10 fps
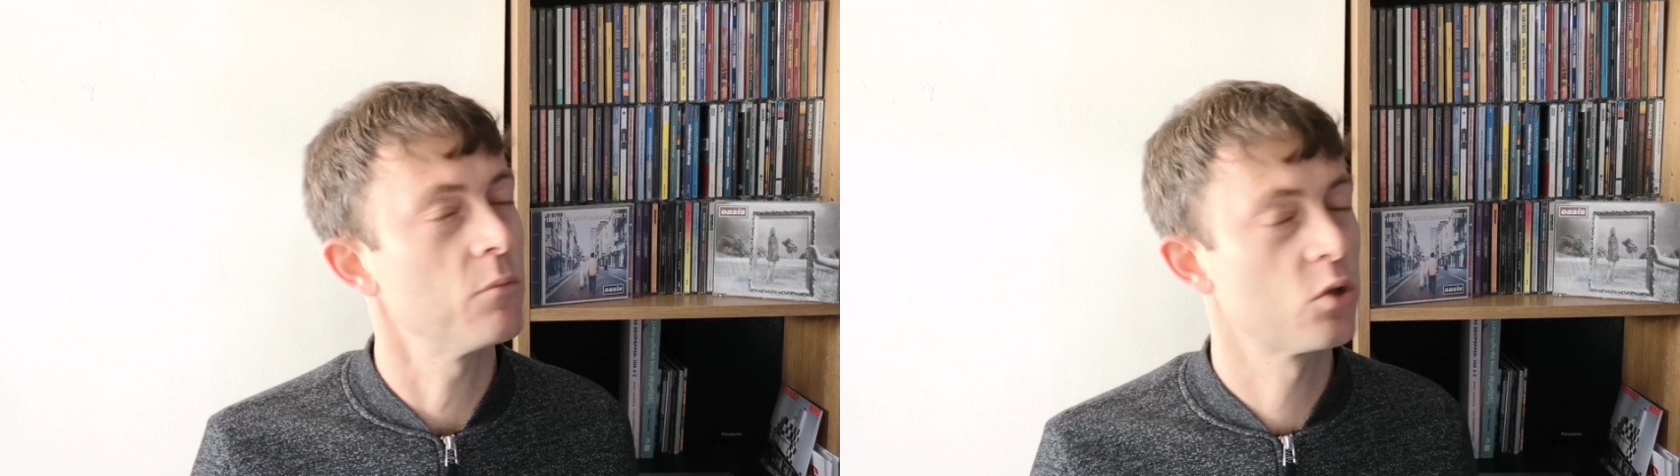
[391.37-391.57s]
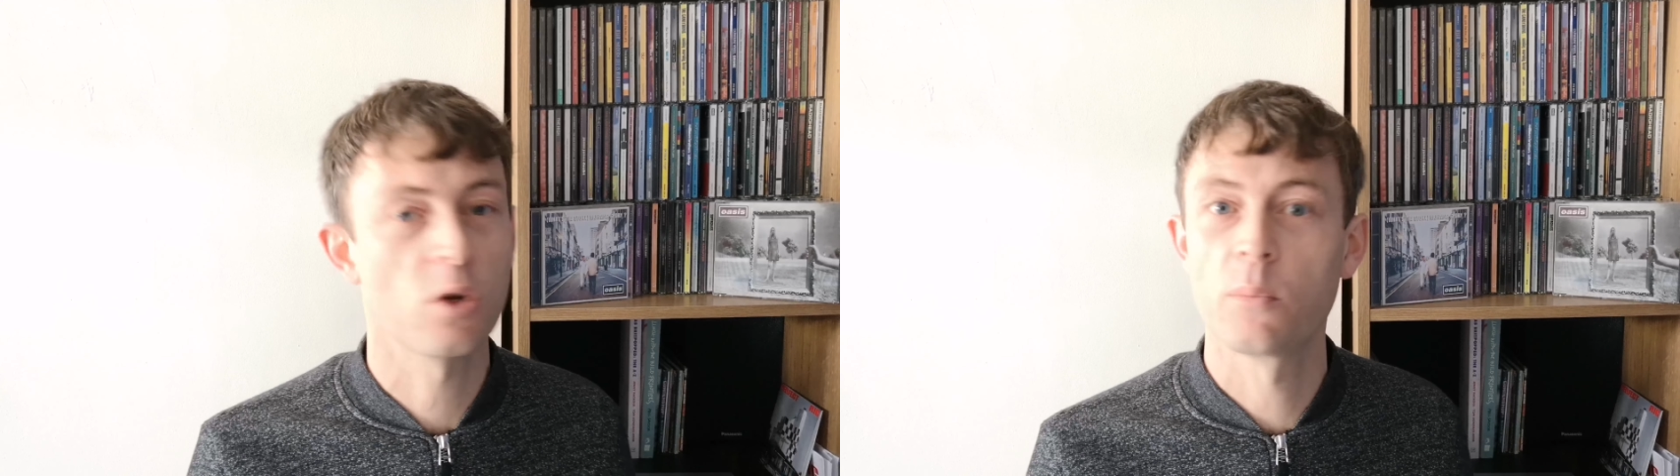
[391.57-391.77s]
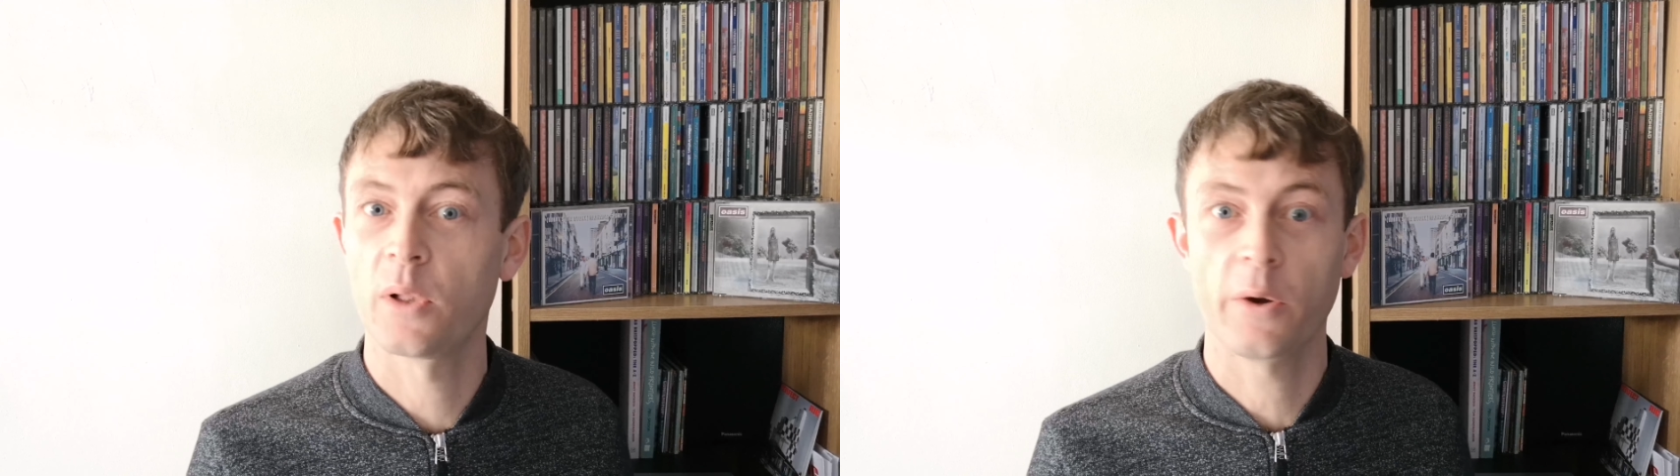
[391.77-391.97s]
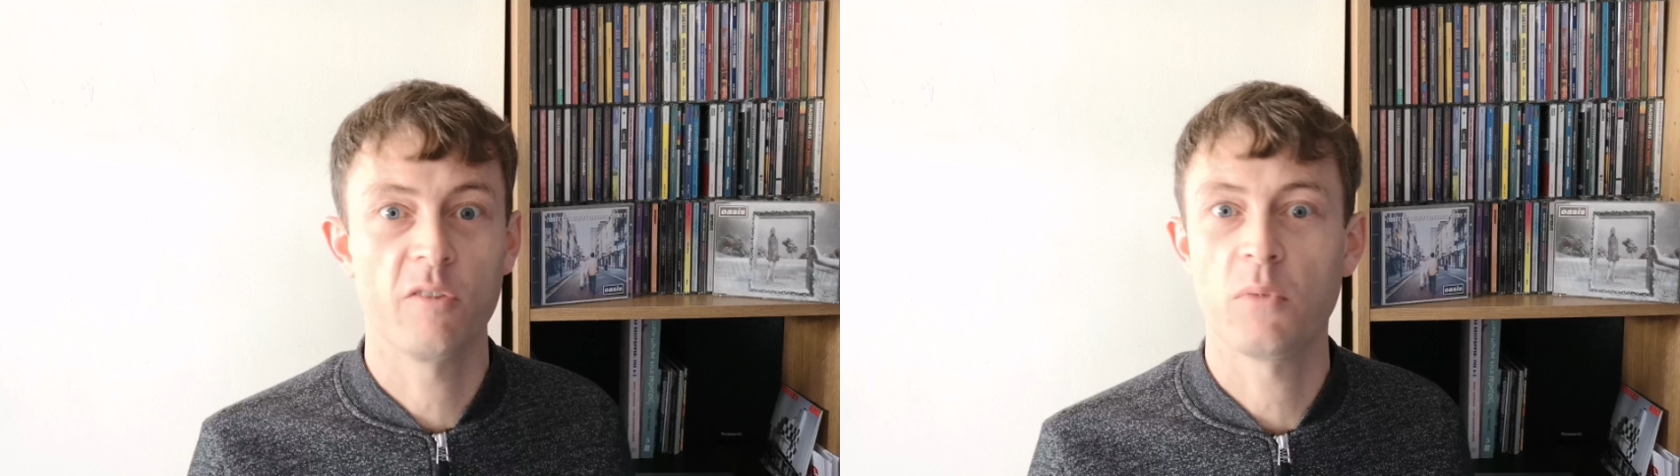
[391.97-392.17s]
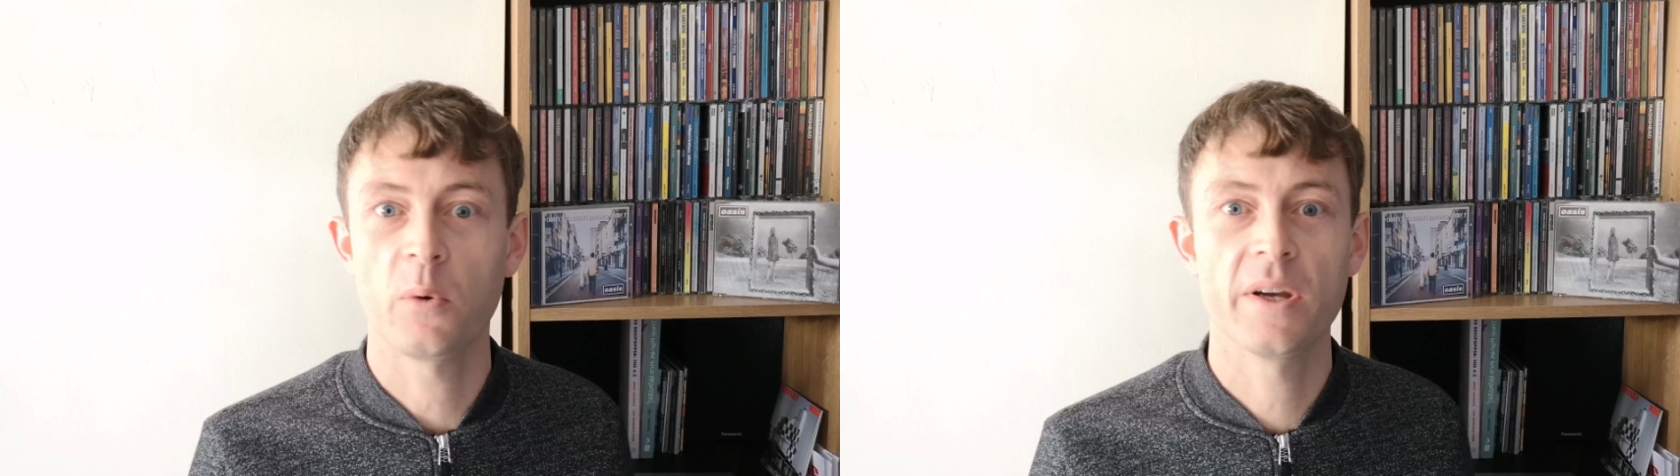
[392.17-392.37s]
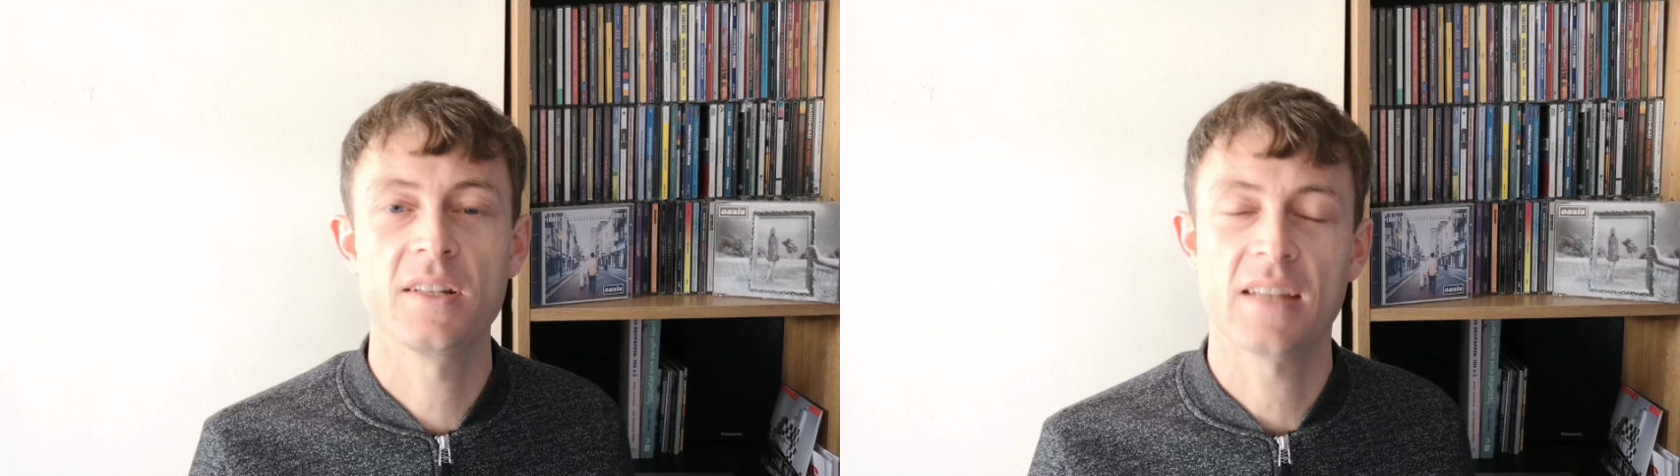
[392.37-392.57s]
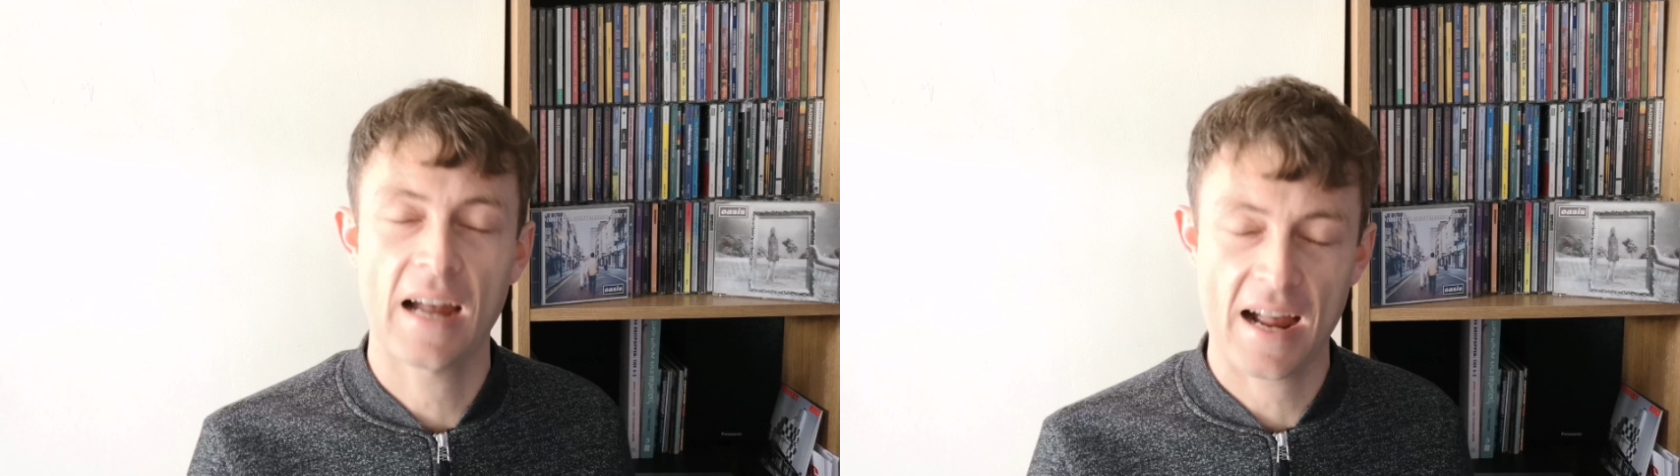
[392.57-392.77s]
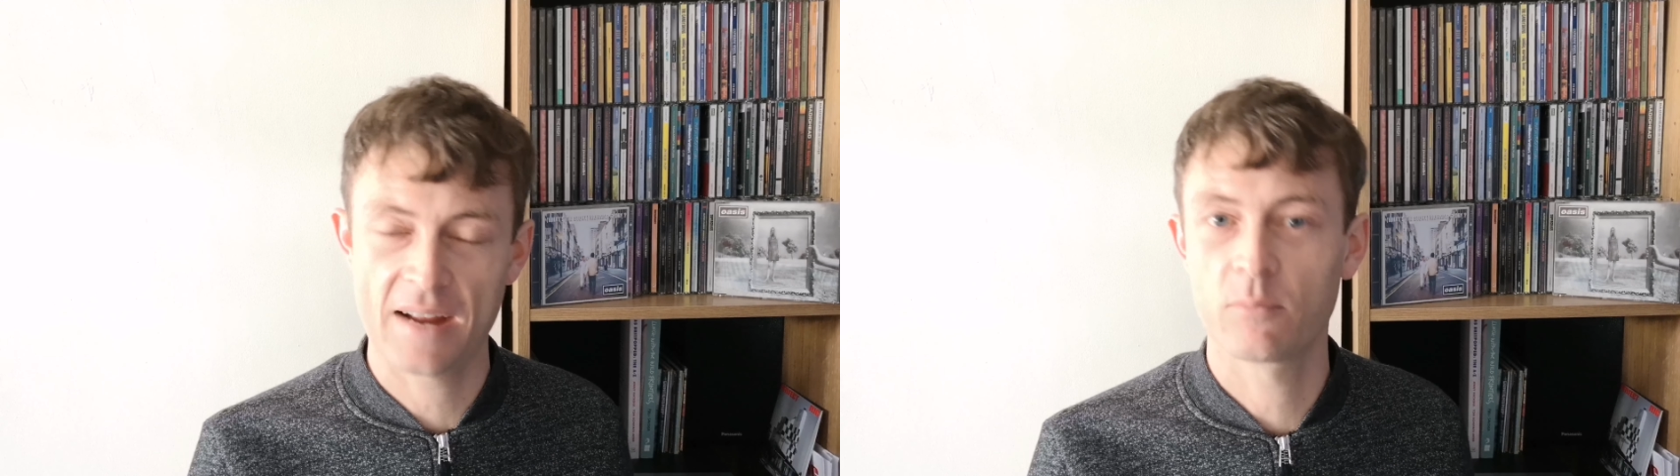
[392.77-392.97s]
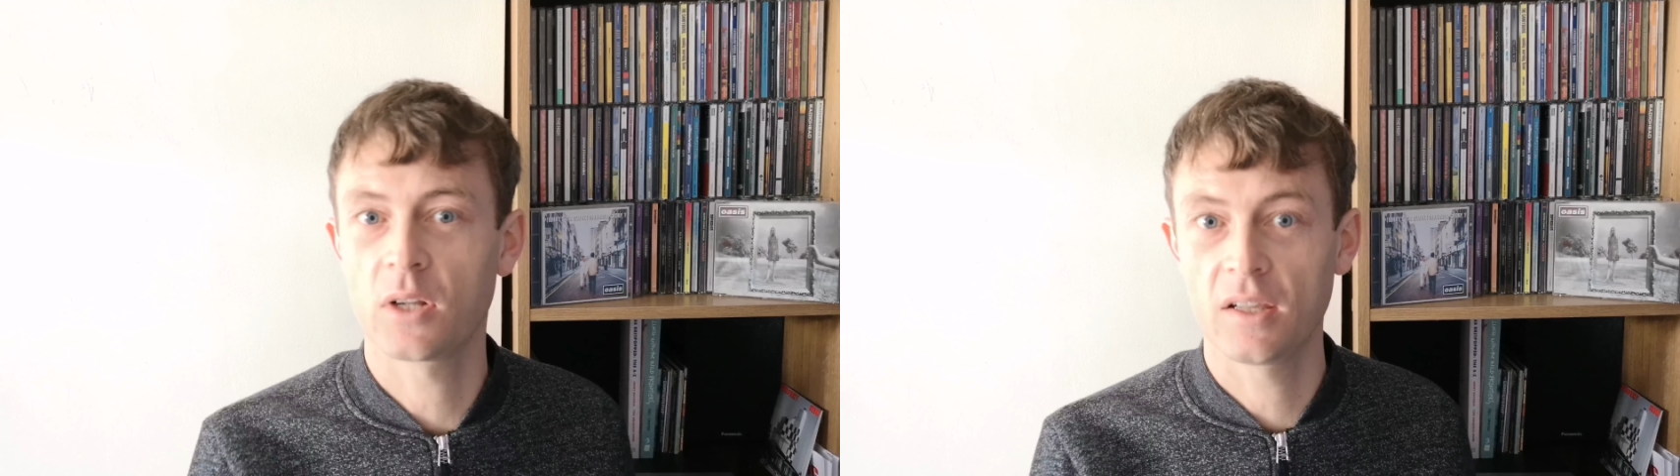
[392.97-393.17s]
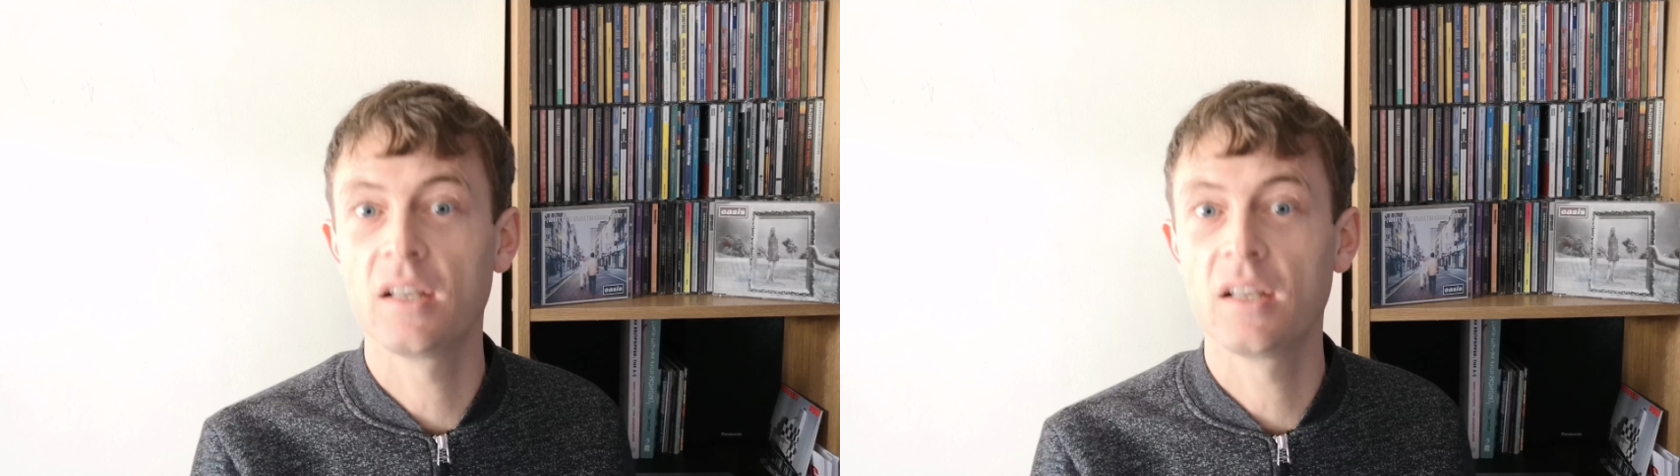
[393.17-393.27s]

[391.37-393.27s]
I'm stumbling over my words there.